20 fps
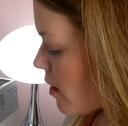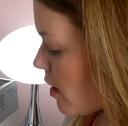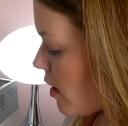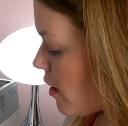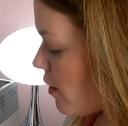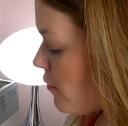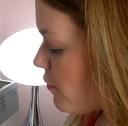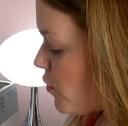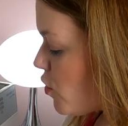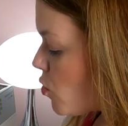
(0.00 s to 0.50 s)

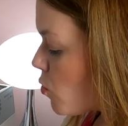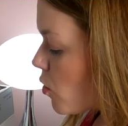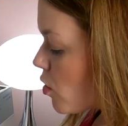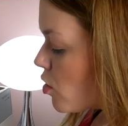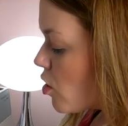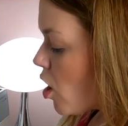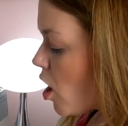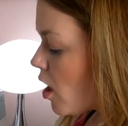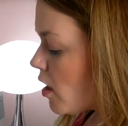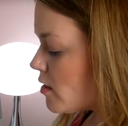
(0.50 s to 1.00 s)
if you were
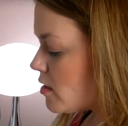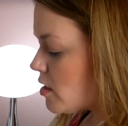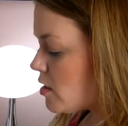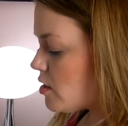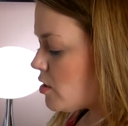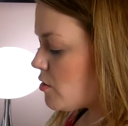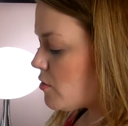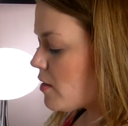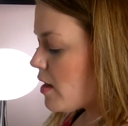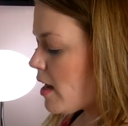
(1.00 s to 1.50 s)
not to
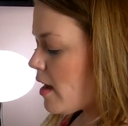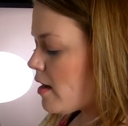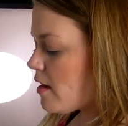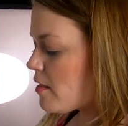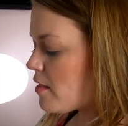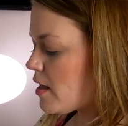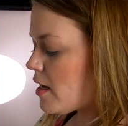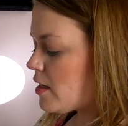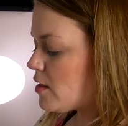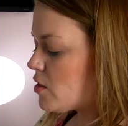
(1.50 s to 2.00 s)
do
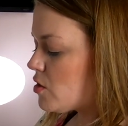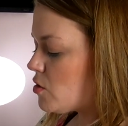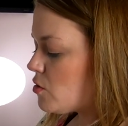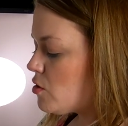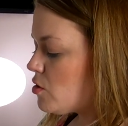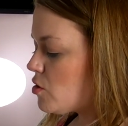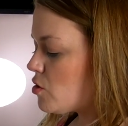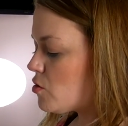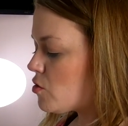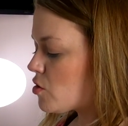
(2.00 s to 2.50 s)
that, then as
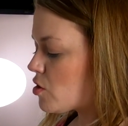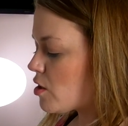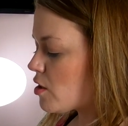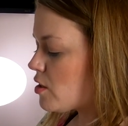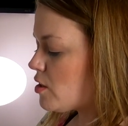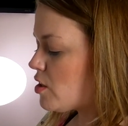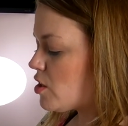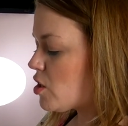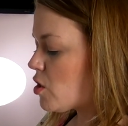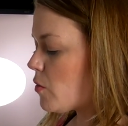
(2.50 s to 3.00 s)
soon as you
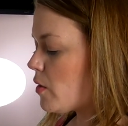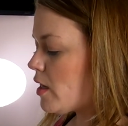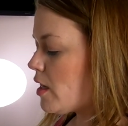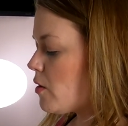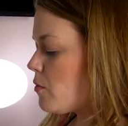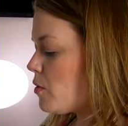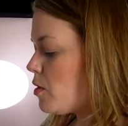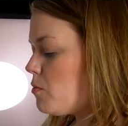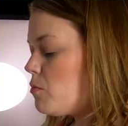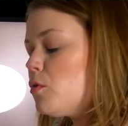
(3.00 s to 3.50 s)
started sewing,
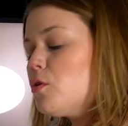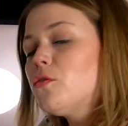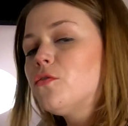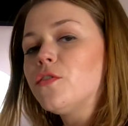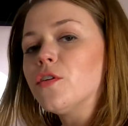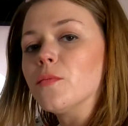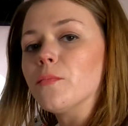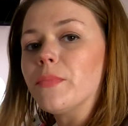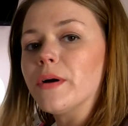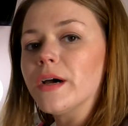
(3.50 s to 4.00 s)
it would move
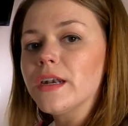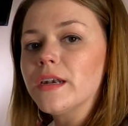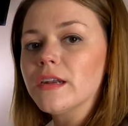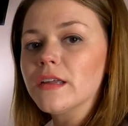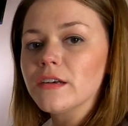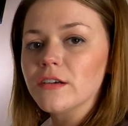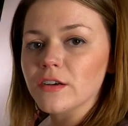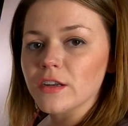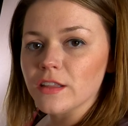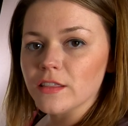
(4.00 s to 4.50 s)
your button
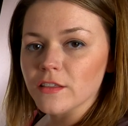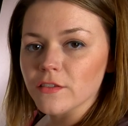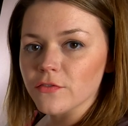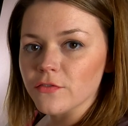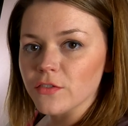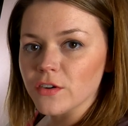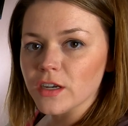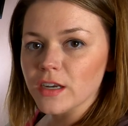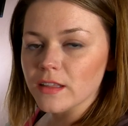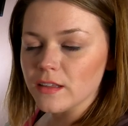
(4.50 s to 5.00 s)
underneath the
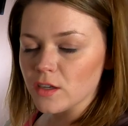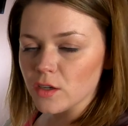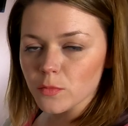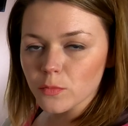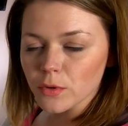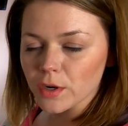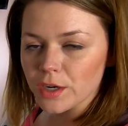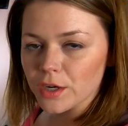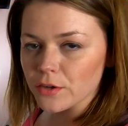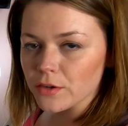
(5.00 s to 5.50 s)
foot and you
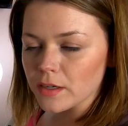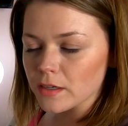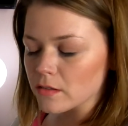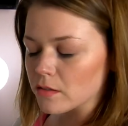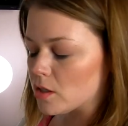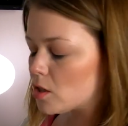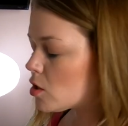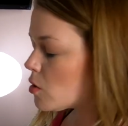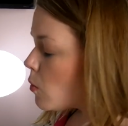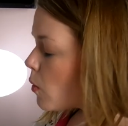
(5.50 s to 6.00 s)
break your needle.
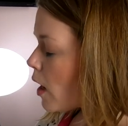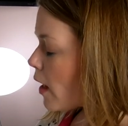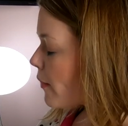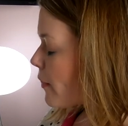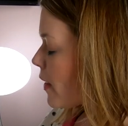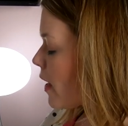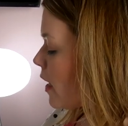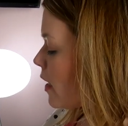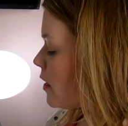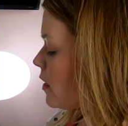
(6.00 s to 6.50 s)
You don't want
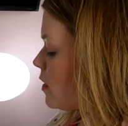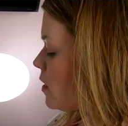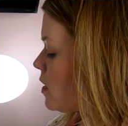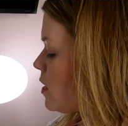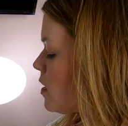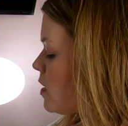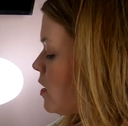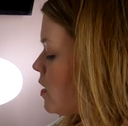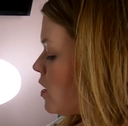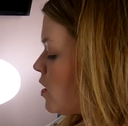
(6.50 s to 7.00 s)
that.
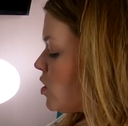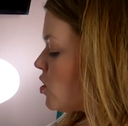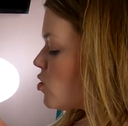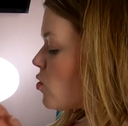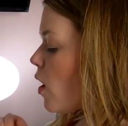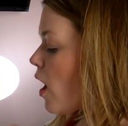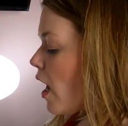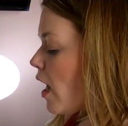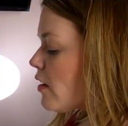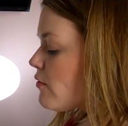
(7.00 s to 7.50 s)

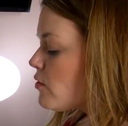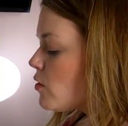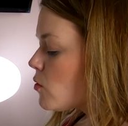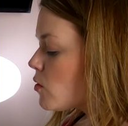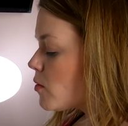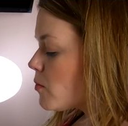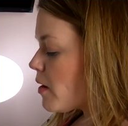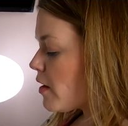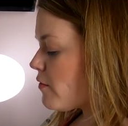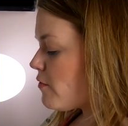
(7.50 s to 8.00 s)
So I've
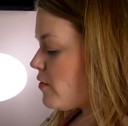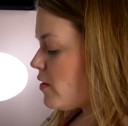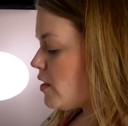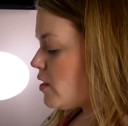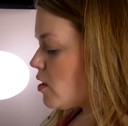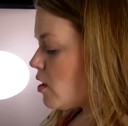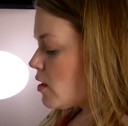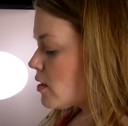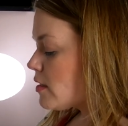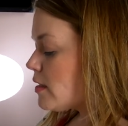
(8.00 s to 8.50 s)
lowered my feed
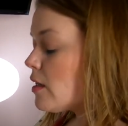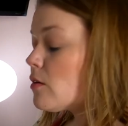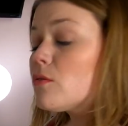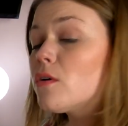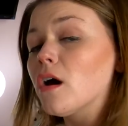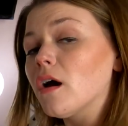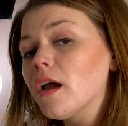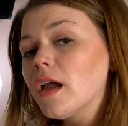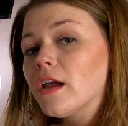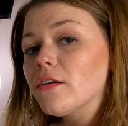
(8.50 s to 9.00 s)
dogs. Now,
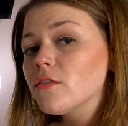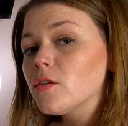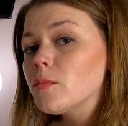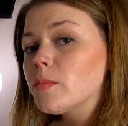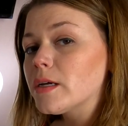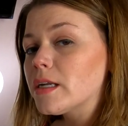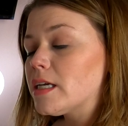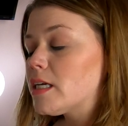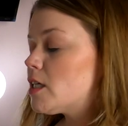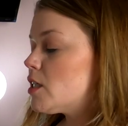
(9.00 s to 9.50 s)
not
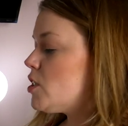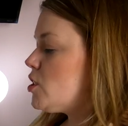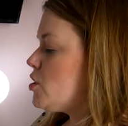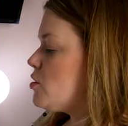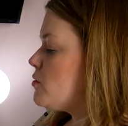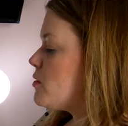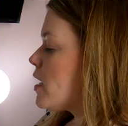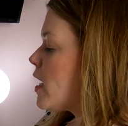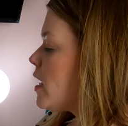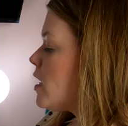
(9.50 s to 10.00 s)
everybody can
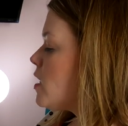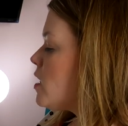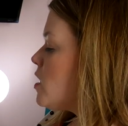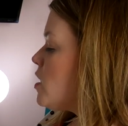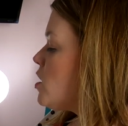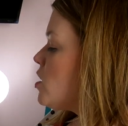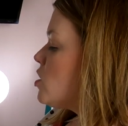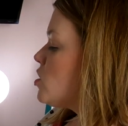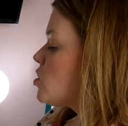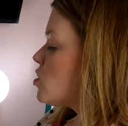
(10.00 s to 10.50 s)
do that.
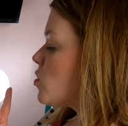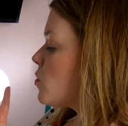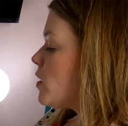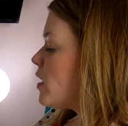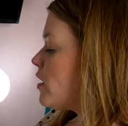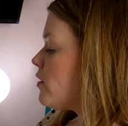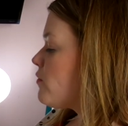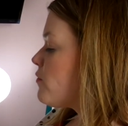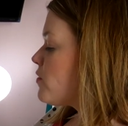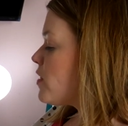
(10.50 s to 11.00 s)
So
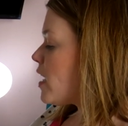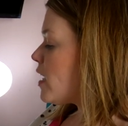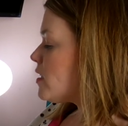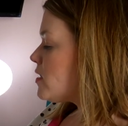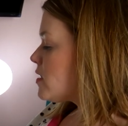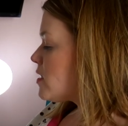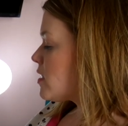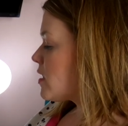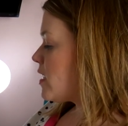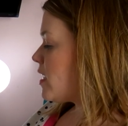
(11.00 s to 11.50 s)
if
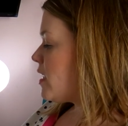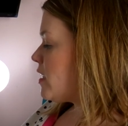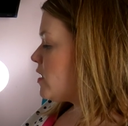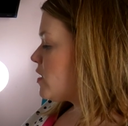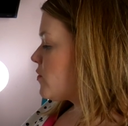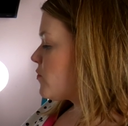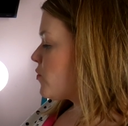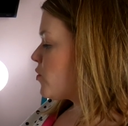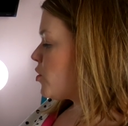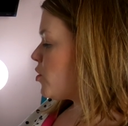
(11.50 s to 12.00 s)
that's the
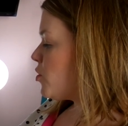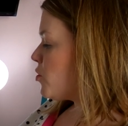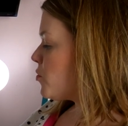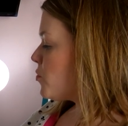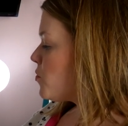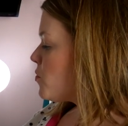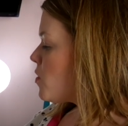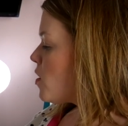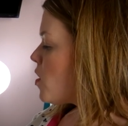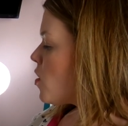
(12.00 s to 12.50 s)
case for
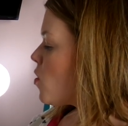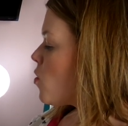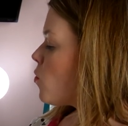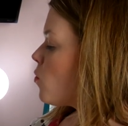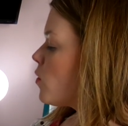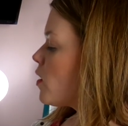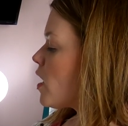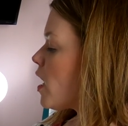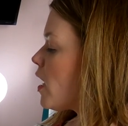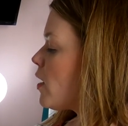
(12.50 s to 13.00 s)
you,
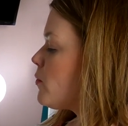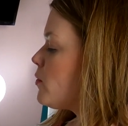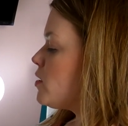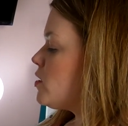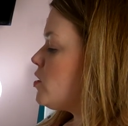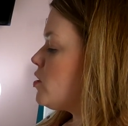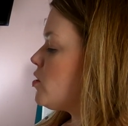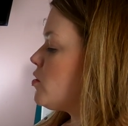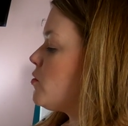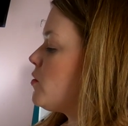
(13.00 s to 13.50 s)
what I would
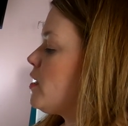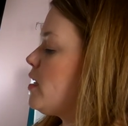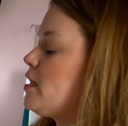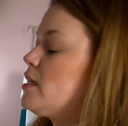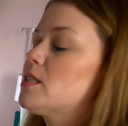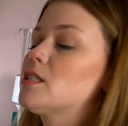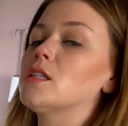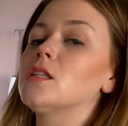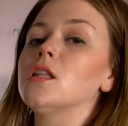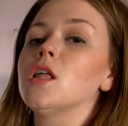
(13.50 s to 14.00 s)
do
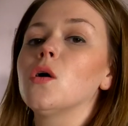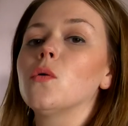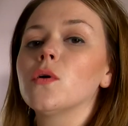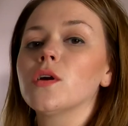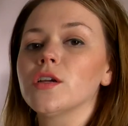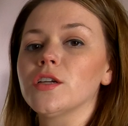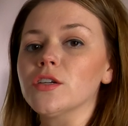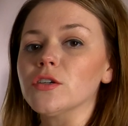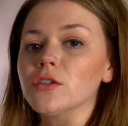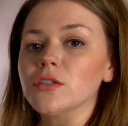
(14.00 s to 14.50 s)
is
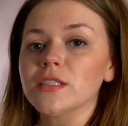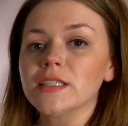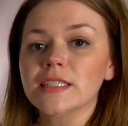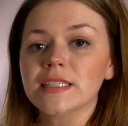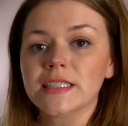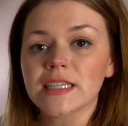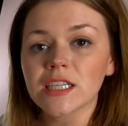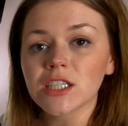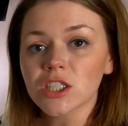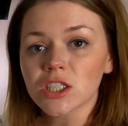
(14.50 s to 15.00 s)
lower your
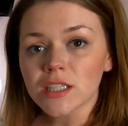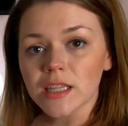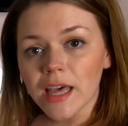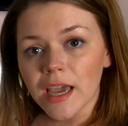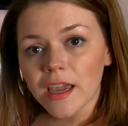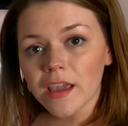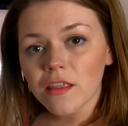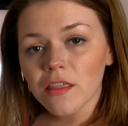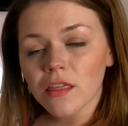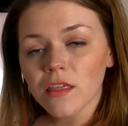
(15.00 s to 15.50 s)
stitch
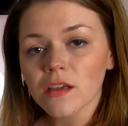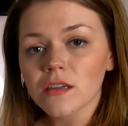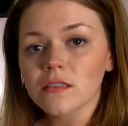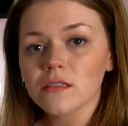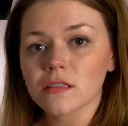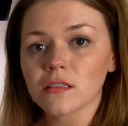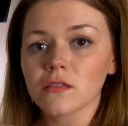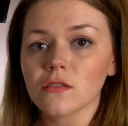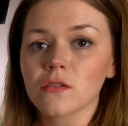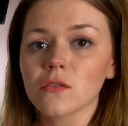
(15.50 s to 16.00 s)
length
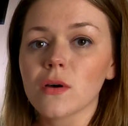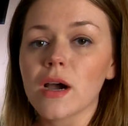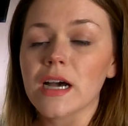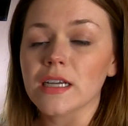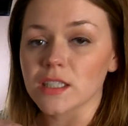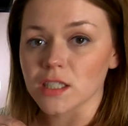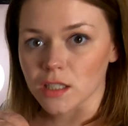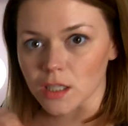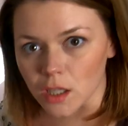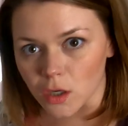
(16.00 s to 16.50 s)
to
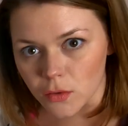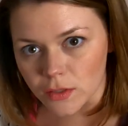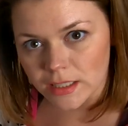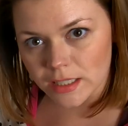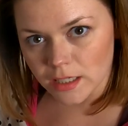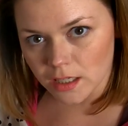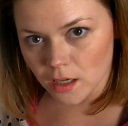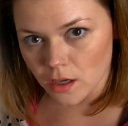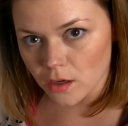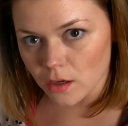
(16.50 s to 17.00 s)
as low as
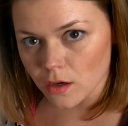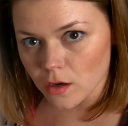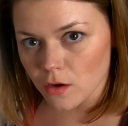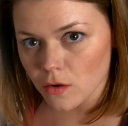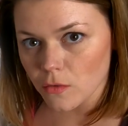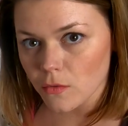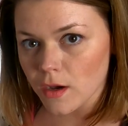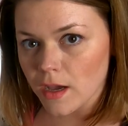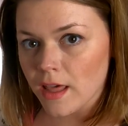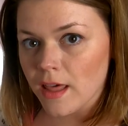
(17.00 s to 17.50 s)
it can
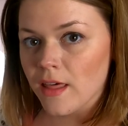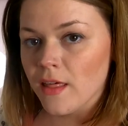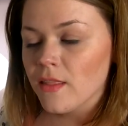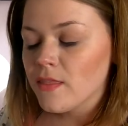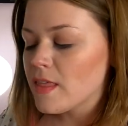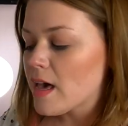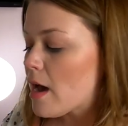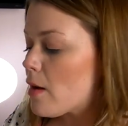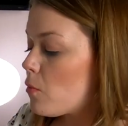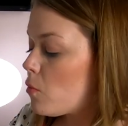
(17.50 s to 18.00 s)
go.
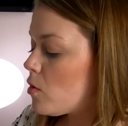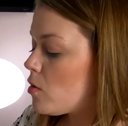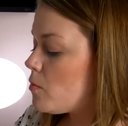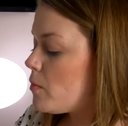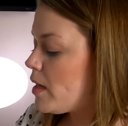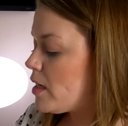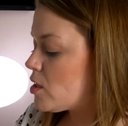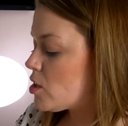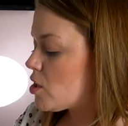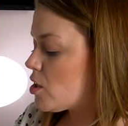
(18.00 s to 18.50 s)
That will
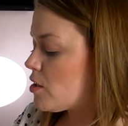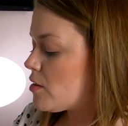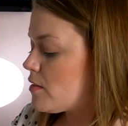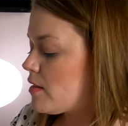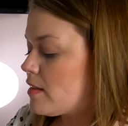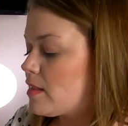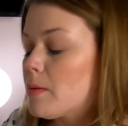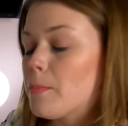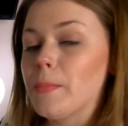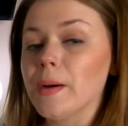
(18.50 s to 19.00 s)
make sure
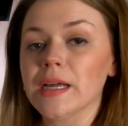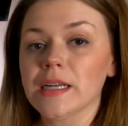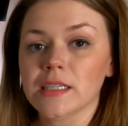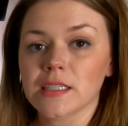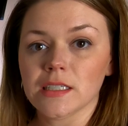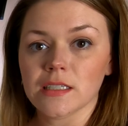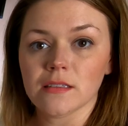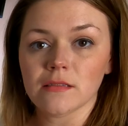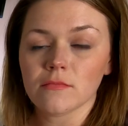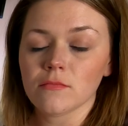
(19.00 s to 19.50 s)
that the
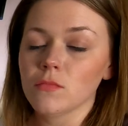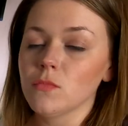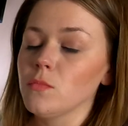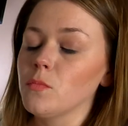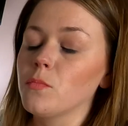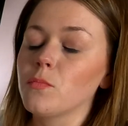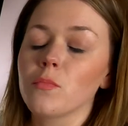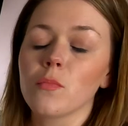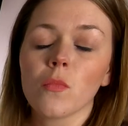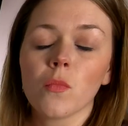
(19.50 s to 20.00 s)
button
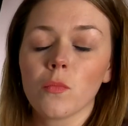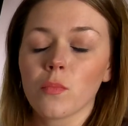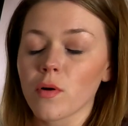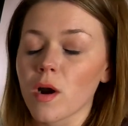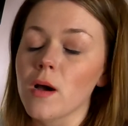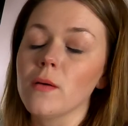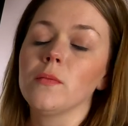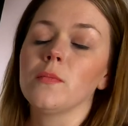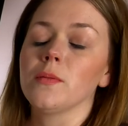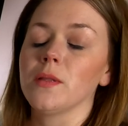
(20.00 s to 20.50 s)

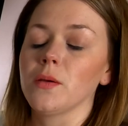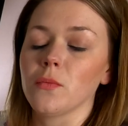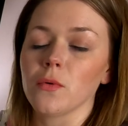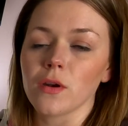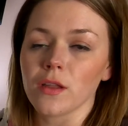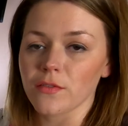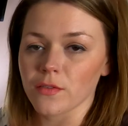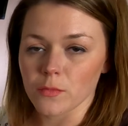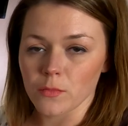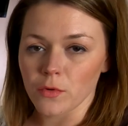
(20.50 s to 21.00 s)
probably
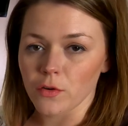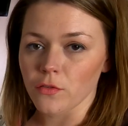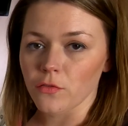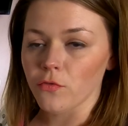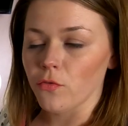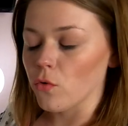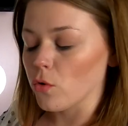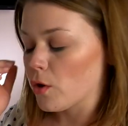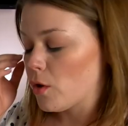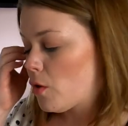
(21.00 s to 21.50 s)
won't even move
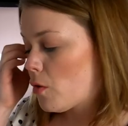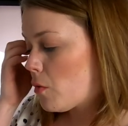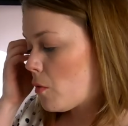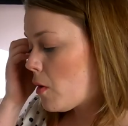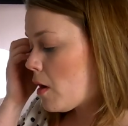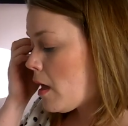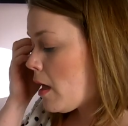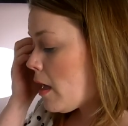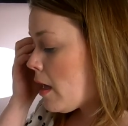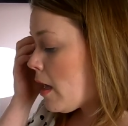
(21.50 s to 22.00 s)
for you.
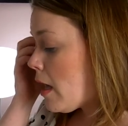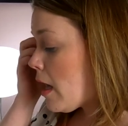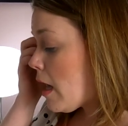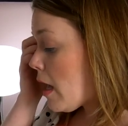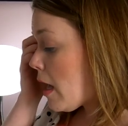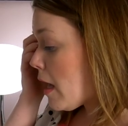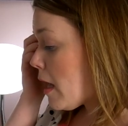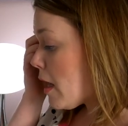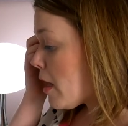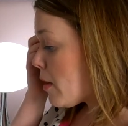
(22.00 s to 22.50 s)

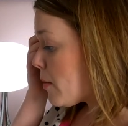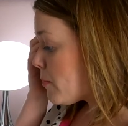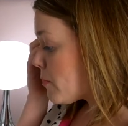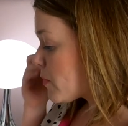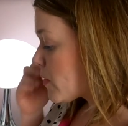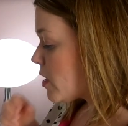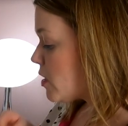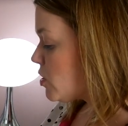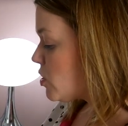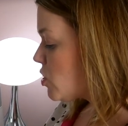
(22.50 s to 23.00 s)

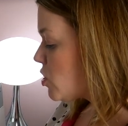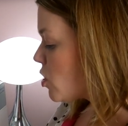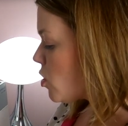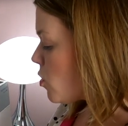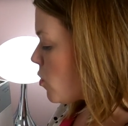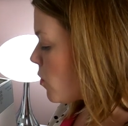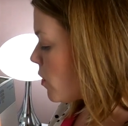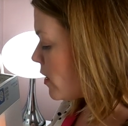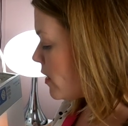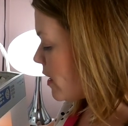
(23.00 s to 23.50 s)

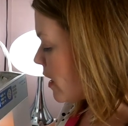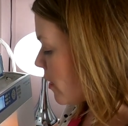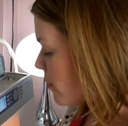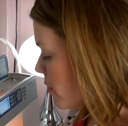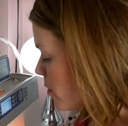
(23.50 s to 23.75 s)
So now